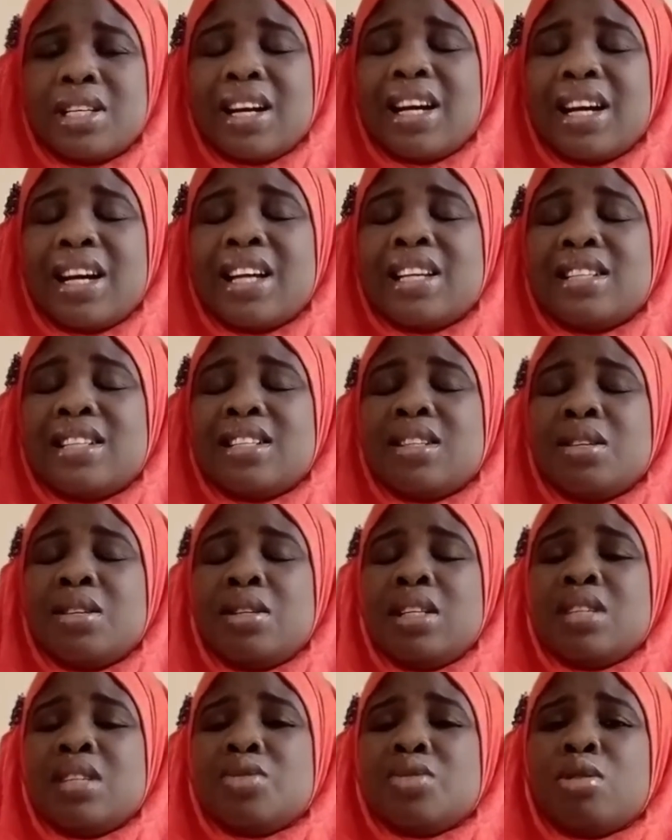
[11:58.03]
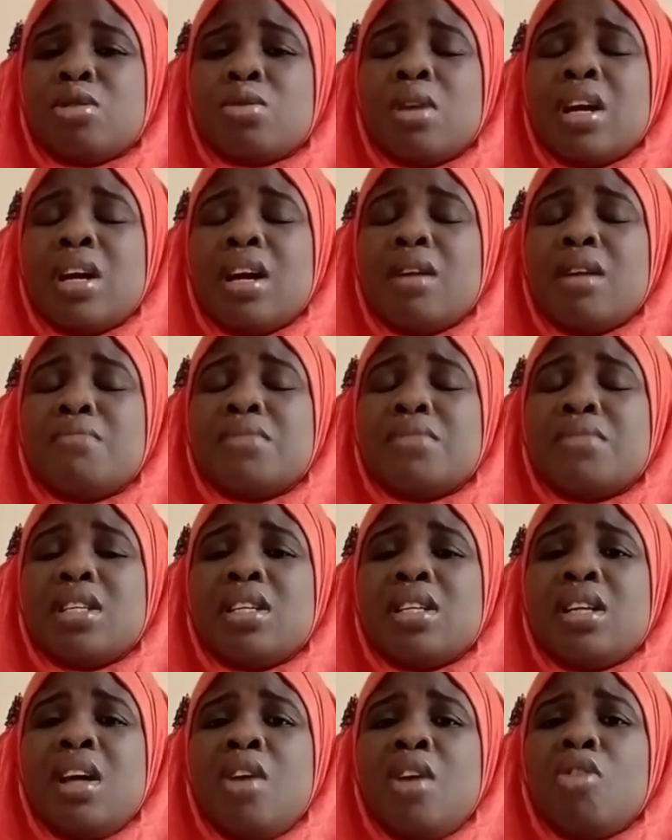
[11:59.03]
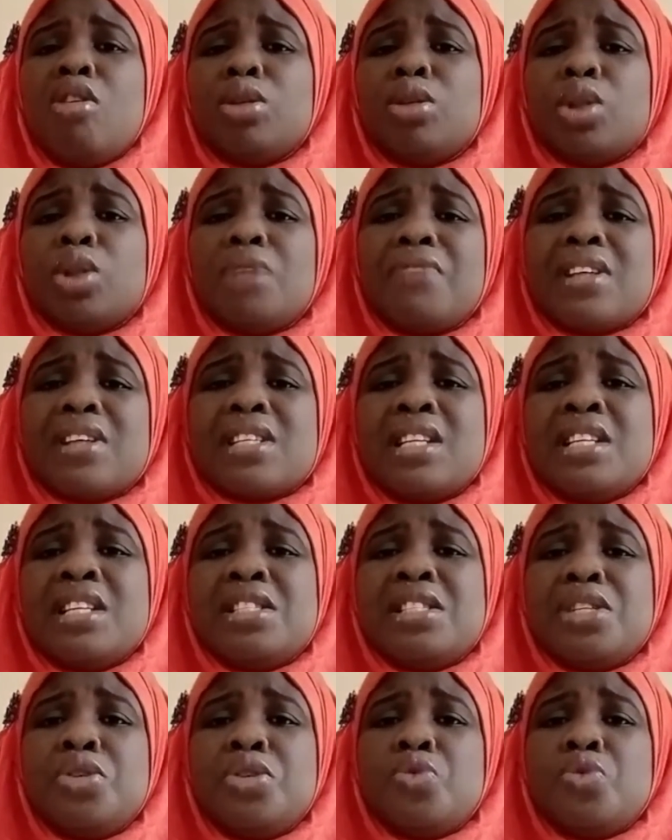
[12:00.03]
Can the culture facility you